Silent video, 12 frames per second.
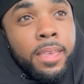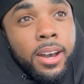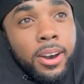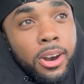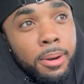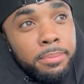
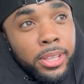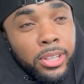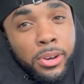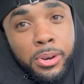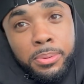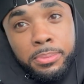um, the
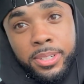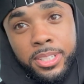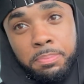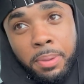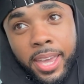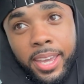load was
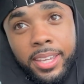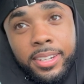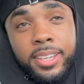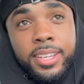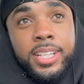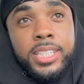paying
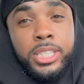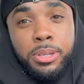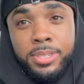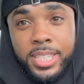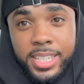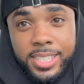
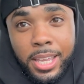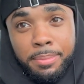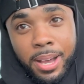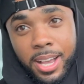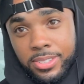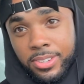260 a
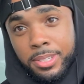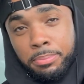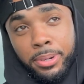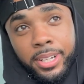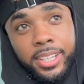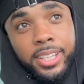mile, so it was a
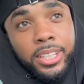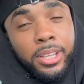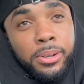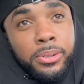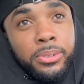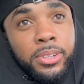pretty good
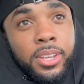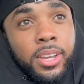load.